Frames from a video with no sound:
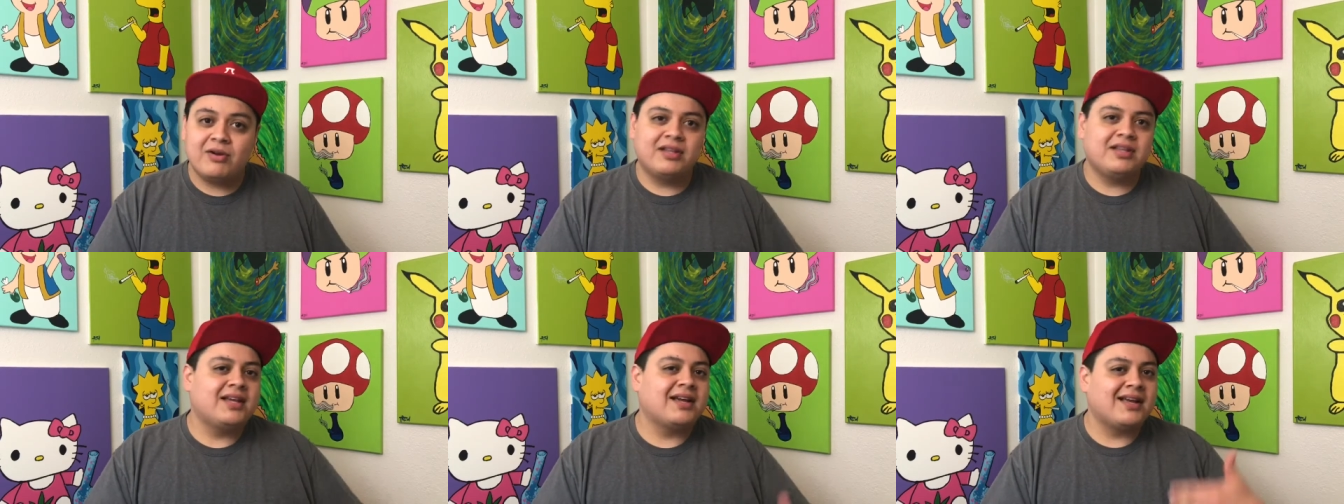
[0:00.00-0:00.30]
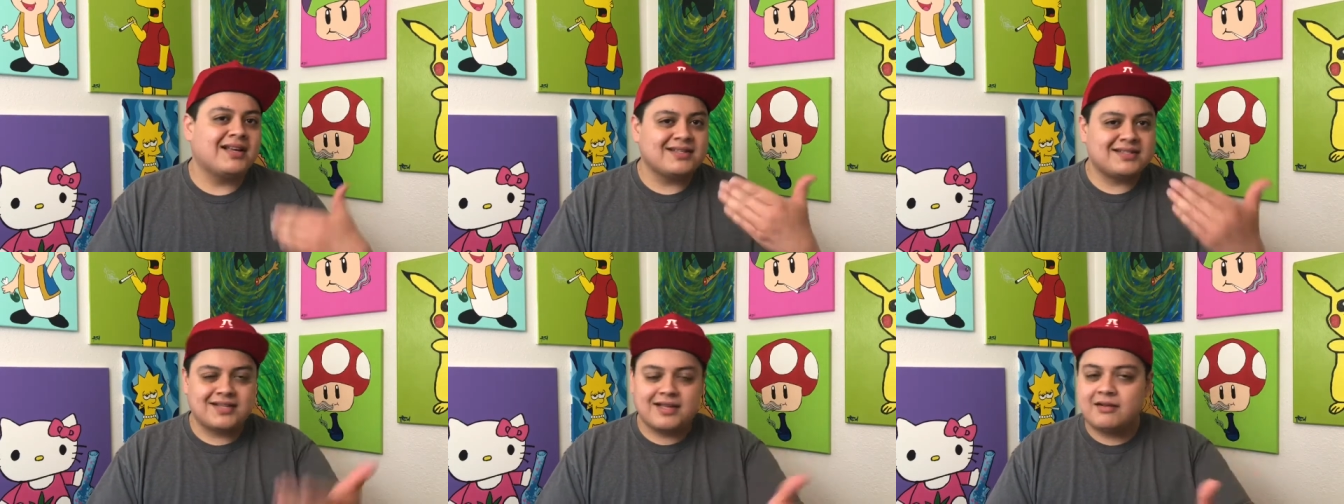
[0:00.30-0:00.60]
And like
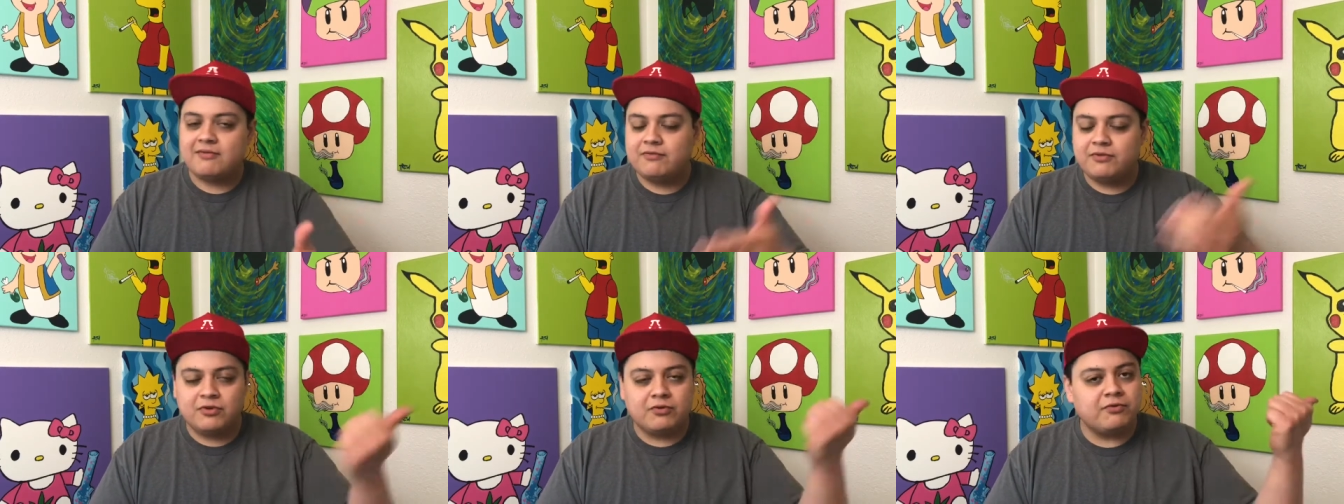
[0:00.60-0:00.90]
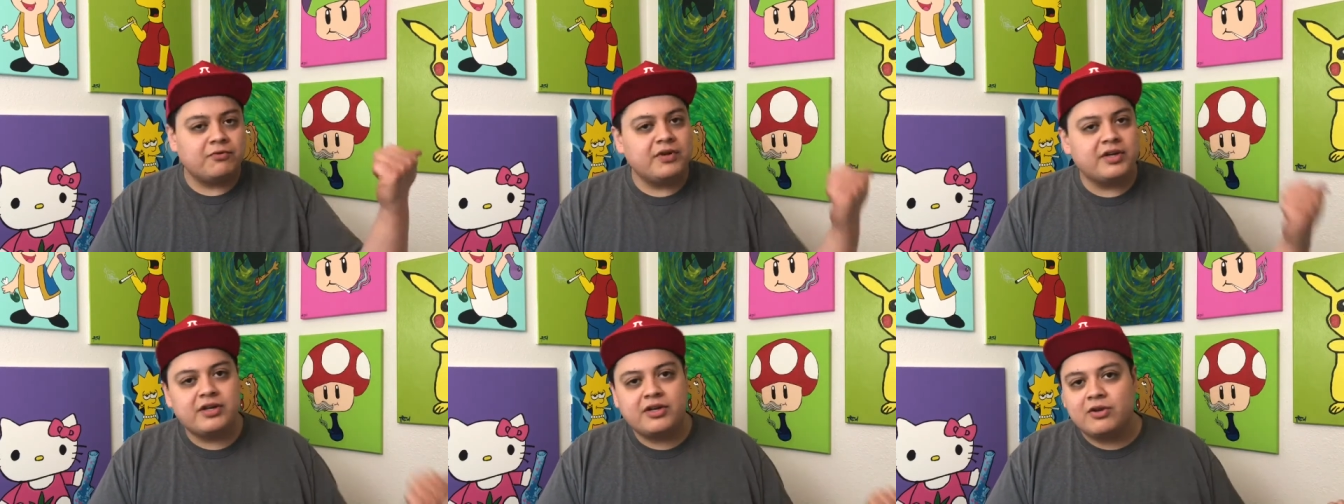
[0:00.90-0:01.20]
I said, feel
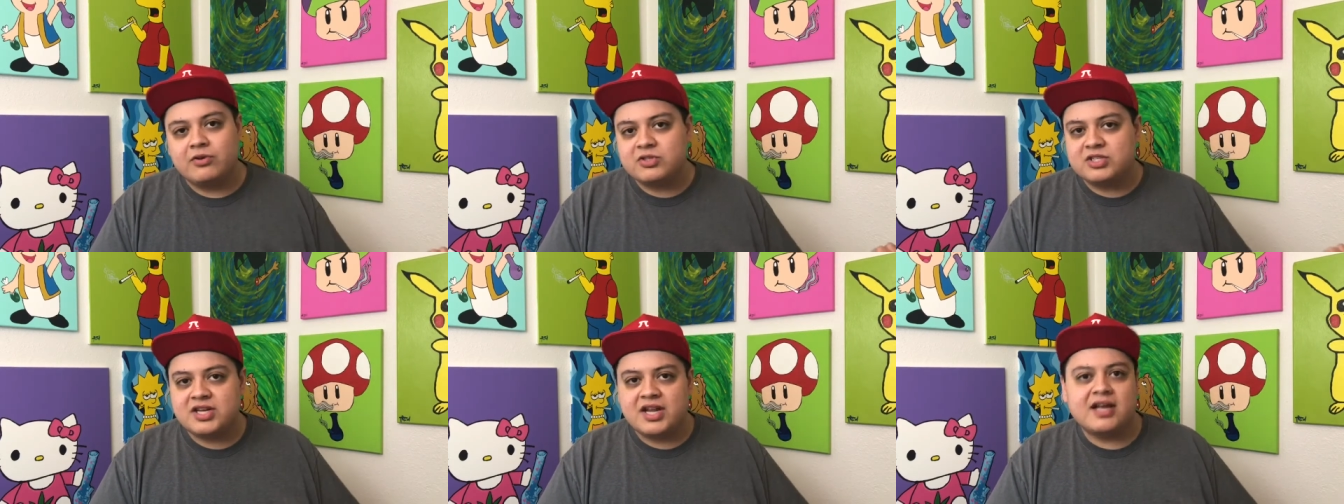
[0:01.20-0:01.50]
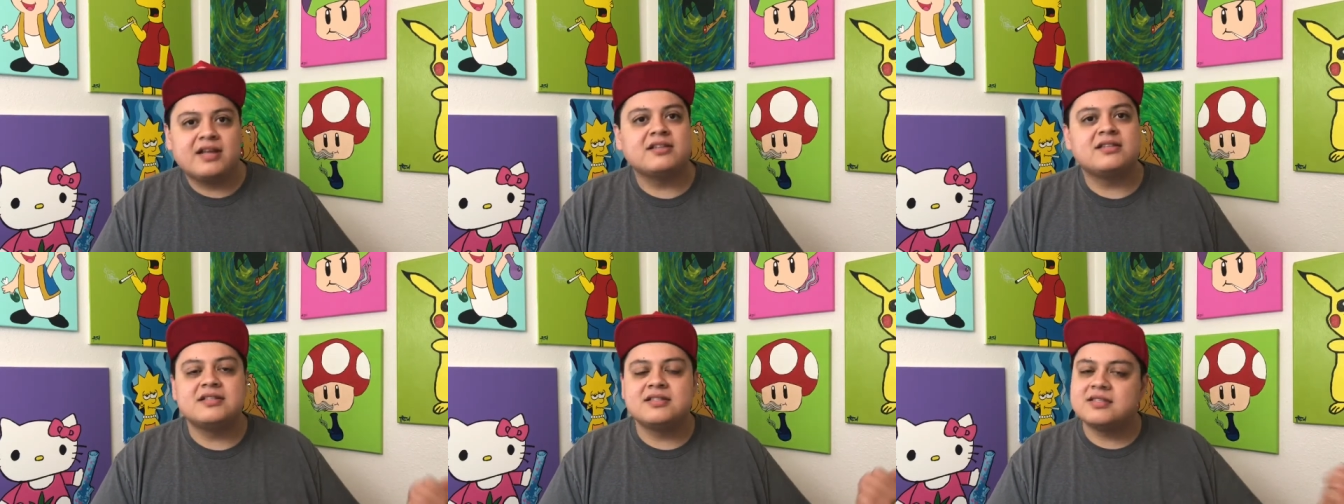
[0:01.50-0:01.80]
free to go
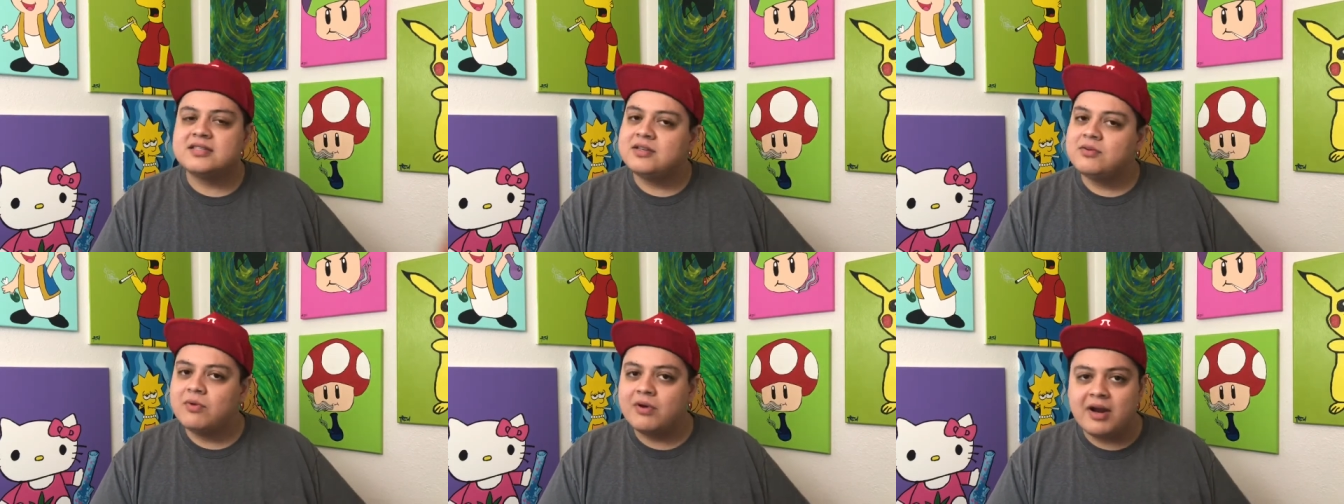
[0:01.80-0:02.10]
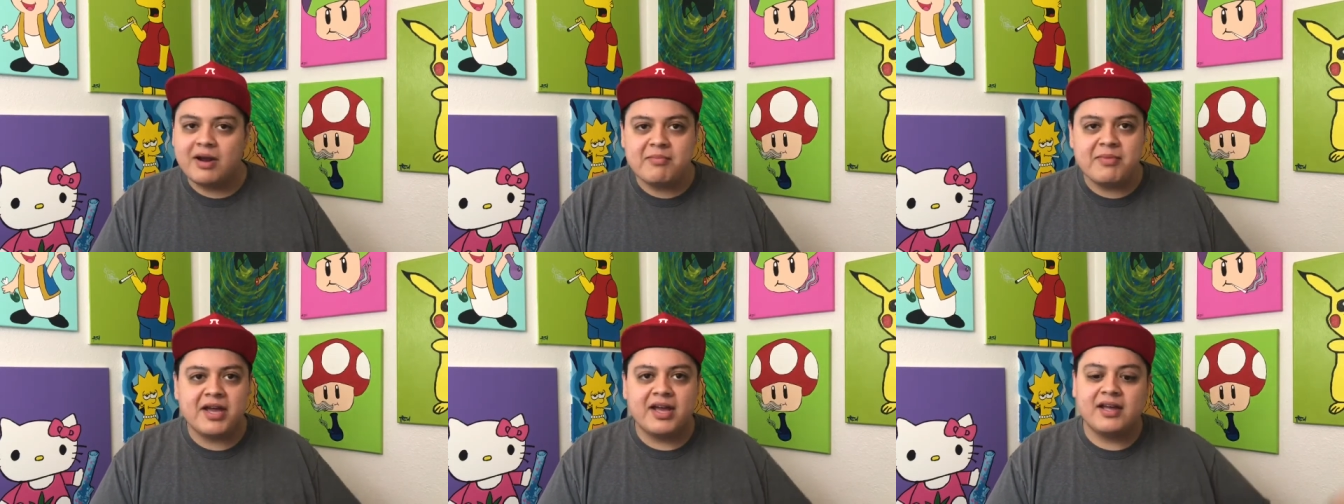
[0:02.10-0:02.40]
check to see where
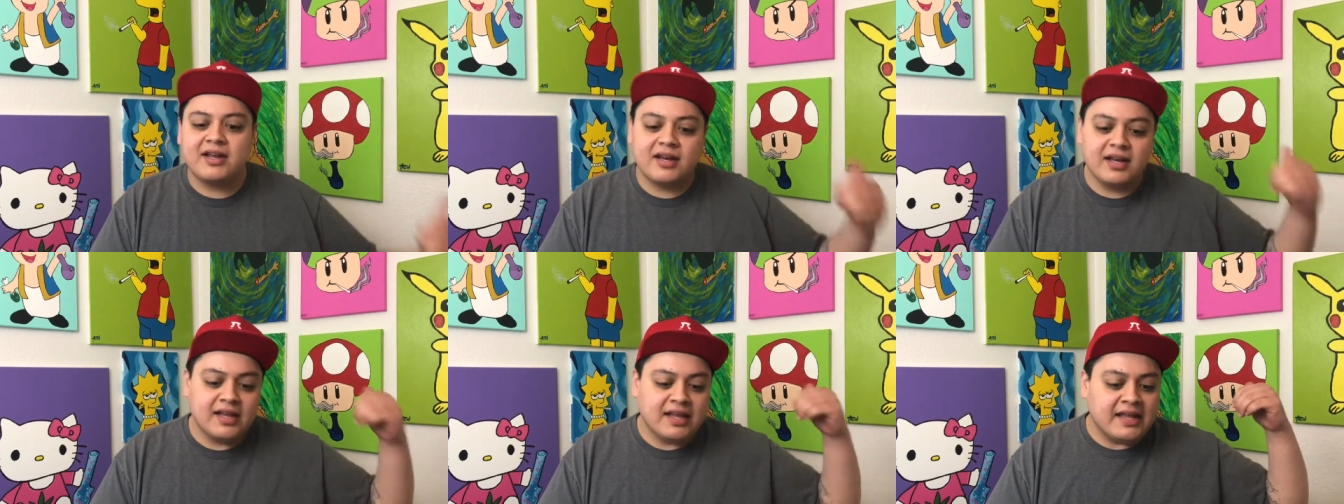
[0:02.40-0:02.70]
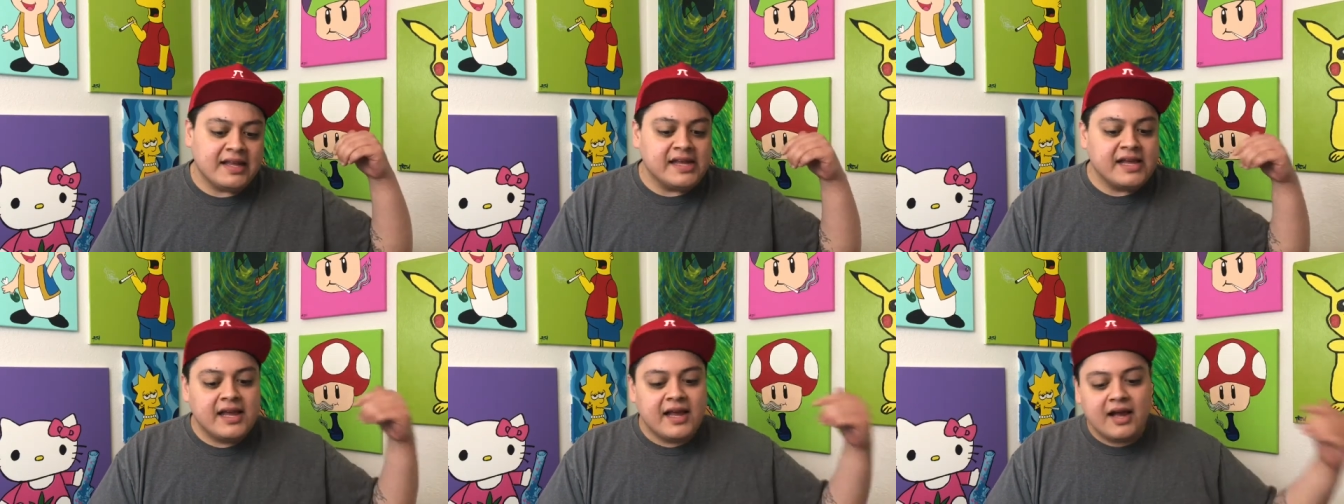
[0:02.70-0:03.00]
I'm at.
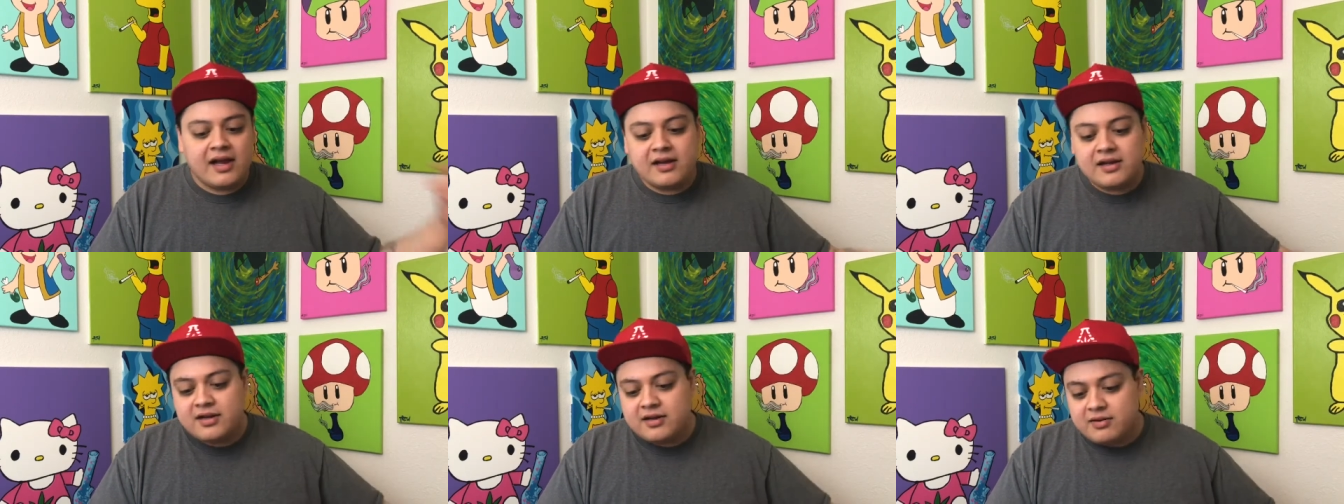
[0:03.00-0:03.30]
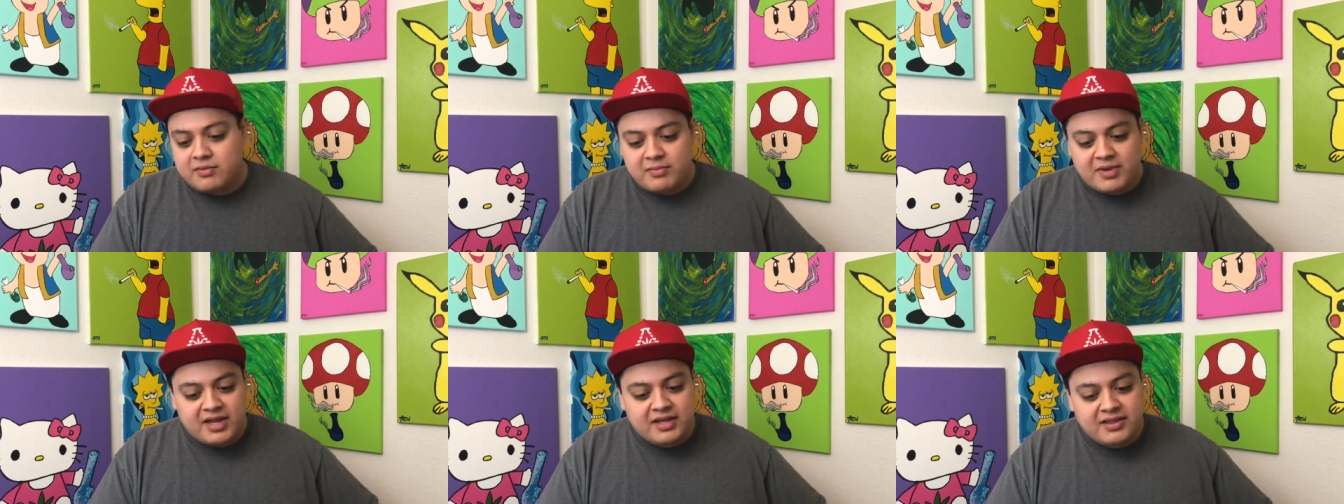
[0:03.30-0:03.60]

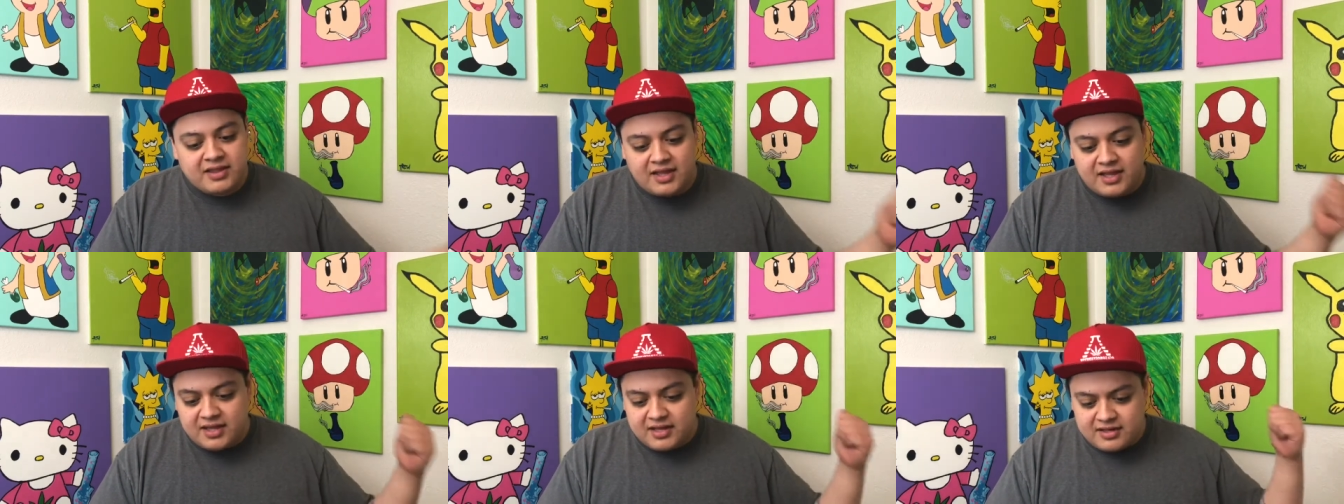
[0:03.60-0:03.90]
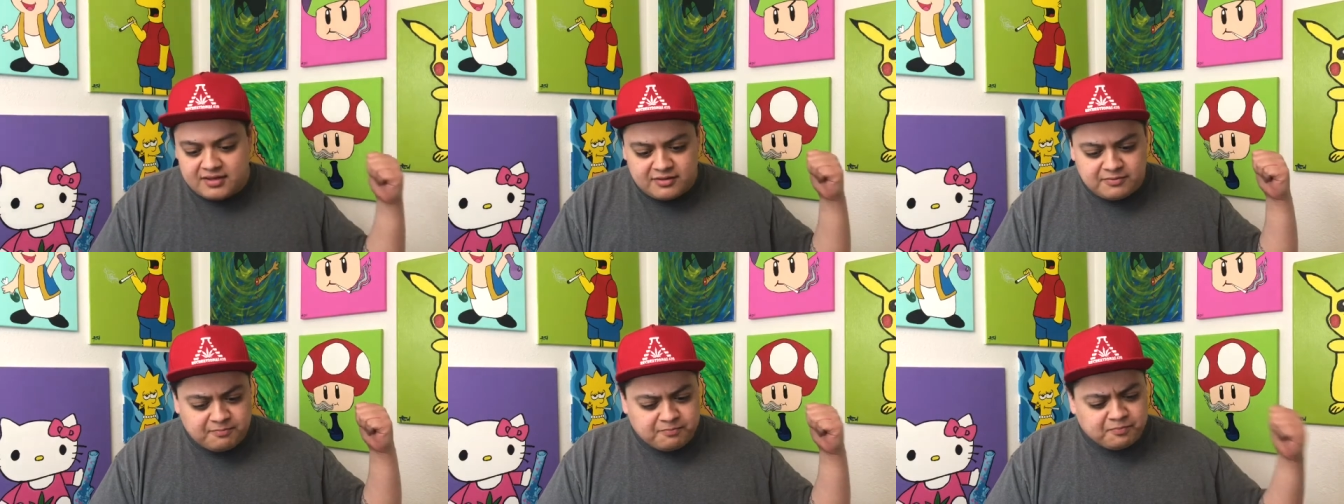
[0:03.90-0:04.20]
And
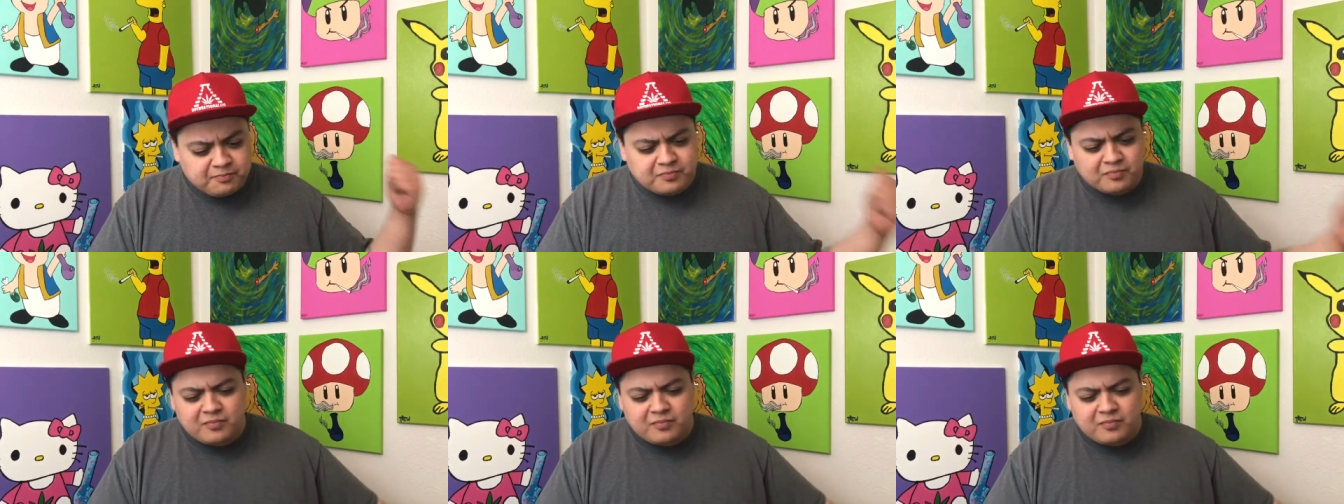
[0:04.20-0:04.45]
then